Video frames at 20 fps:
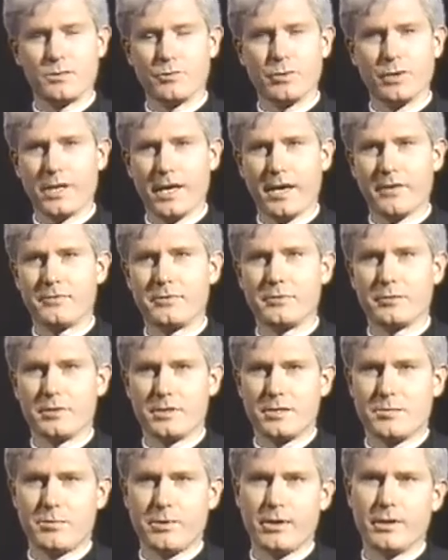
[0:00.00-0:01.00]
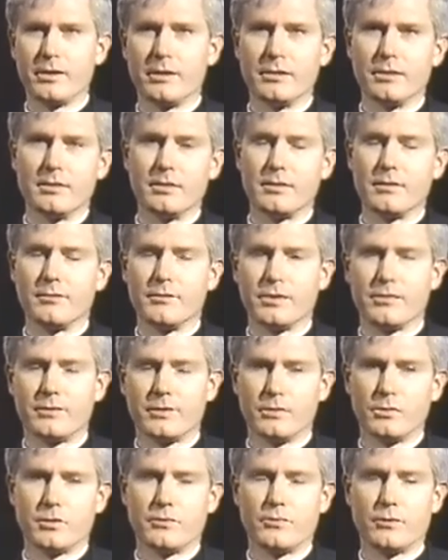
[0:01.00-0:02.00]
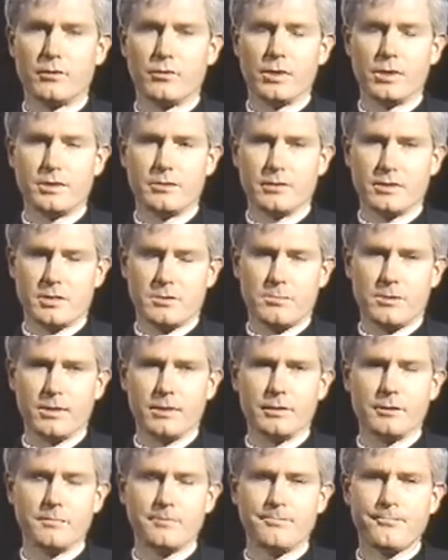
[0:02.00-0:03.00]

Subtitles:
and we have to expand. We have to look for a way to expand.